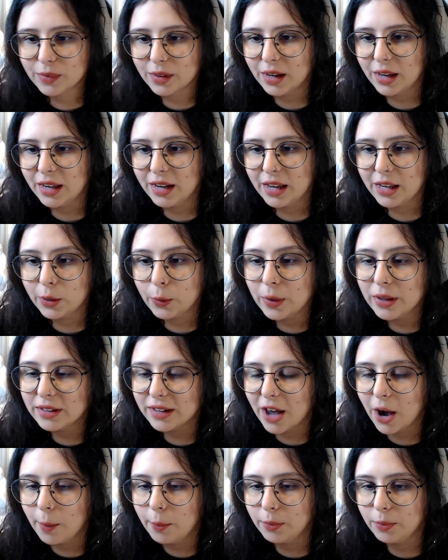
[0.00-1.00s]
And Quint
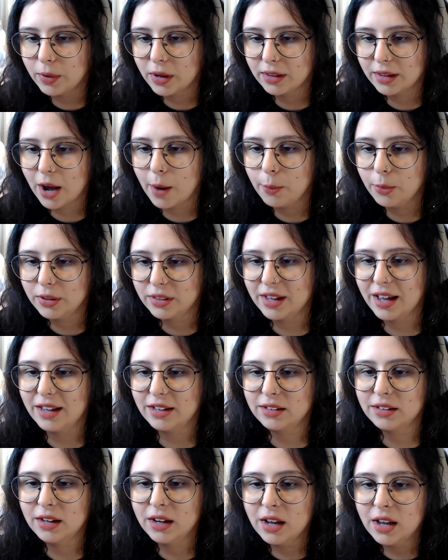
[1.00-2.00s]
can help with
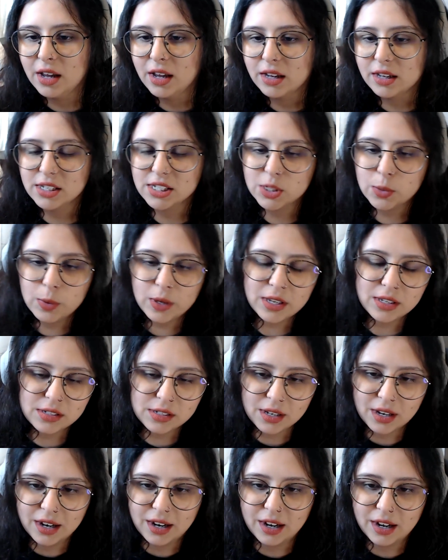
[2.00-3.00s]
that because Quint
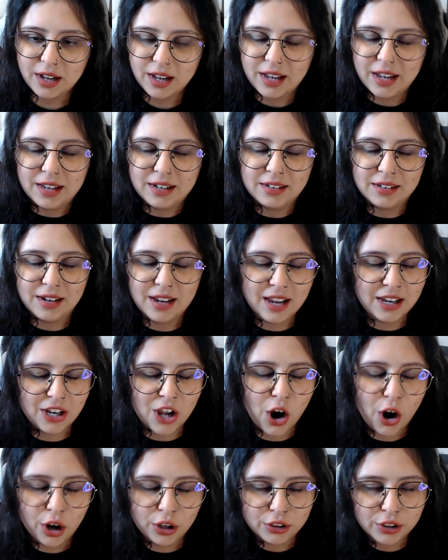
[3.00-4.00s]
and
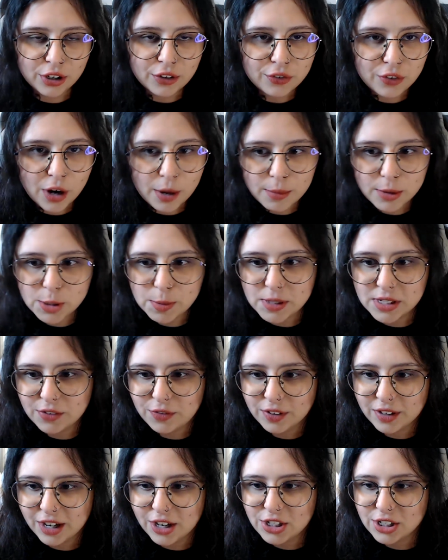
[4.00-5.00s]
any other formal
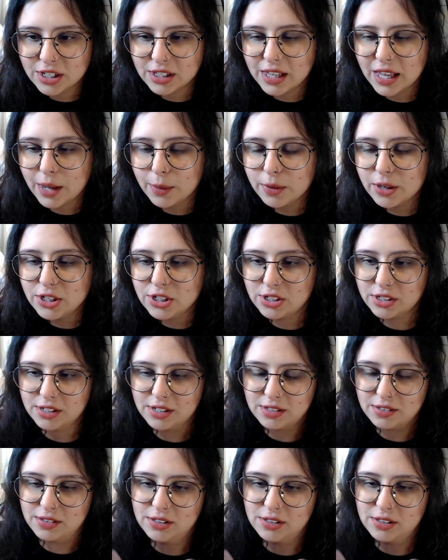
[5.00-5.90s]
specification language,